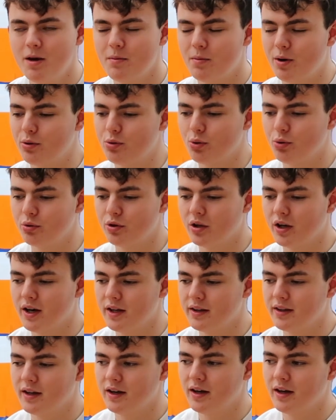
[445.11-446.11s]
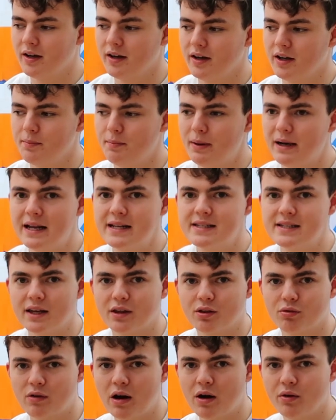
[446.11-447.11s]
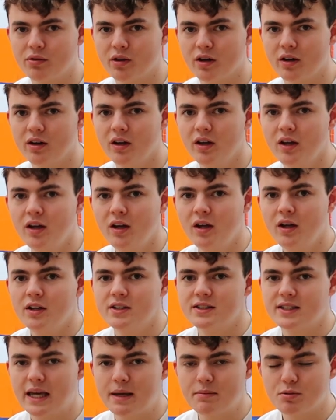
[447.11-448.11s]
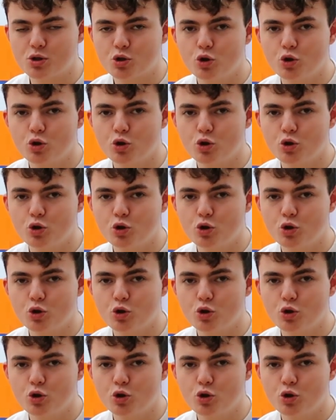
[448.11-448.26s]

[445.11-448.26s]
But I thought the ability throughout to keep the